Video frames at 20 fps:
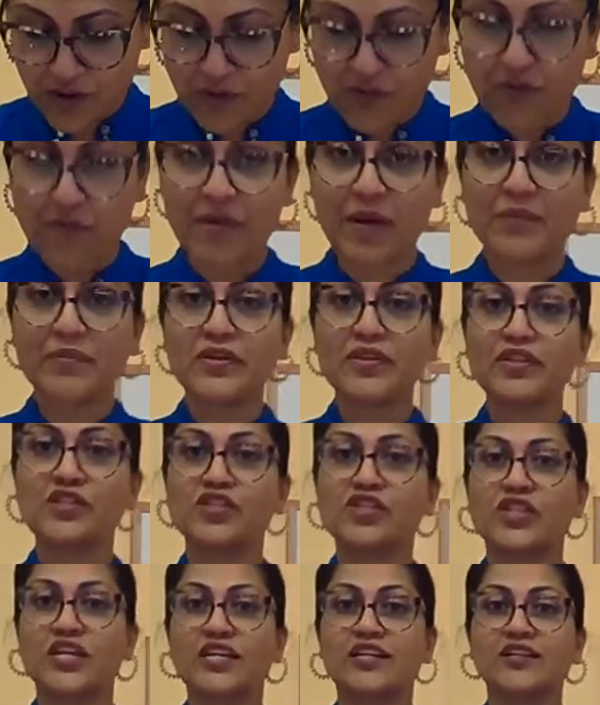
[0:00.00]
Remember the
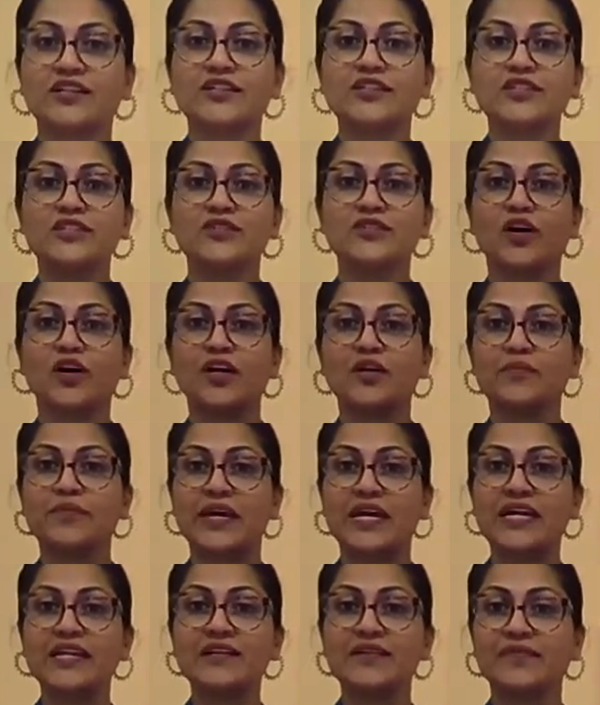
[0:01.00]
shaker you all
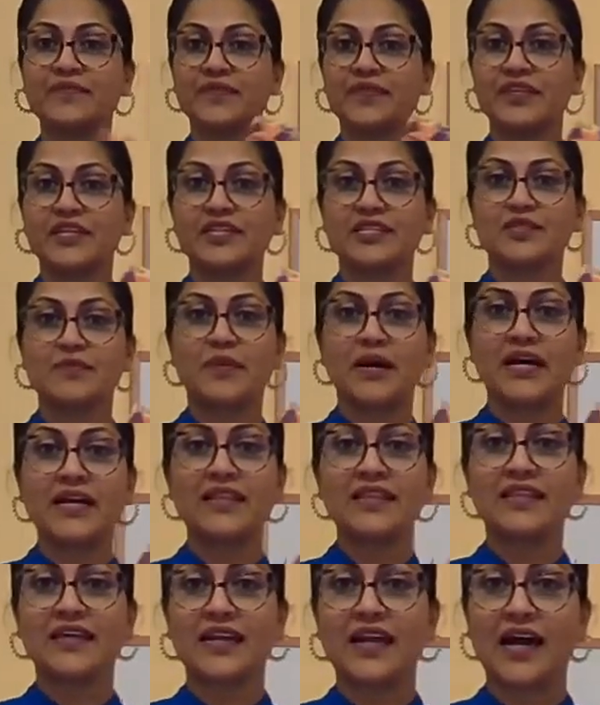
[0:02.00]
made? Here's mine
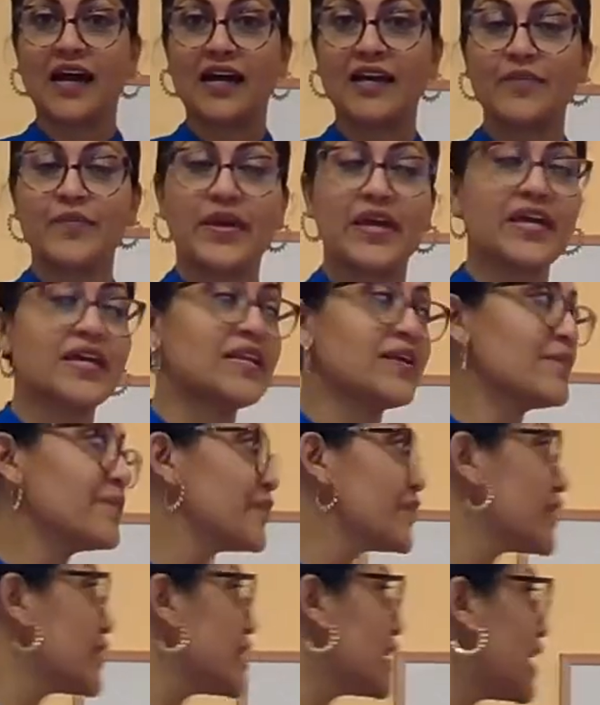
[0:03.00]
that I made.
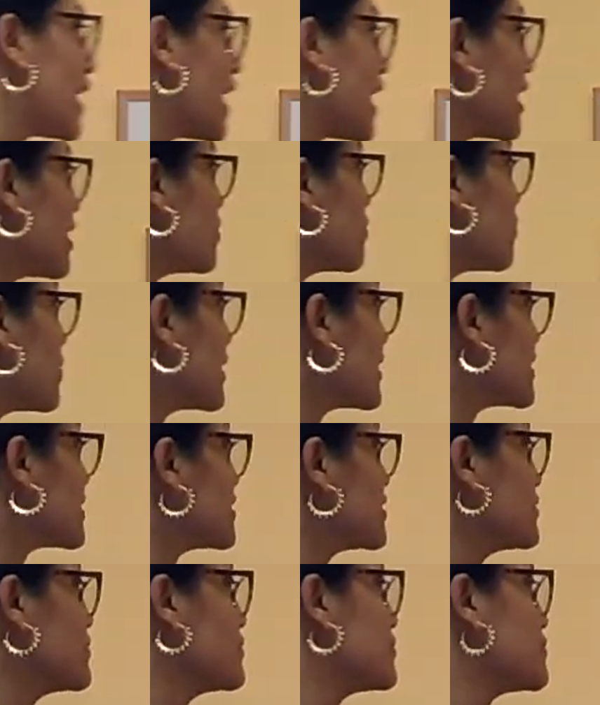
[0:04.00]
I want you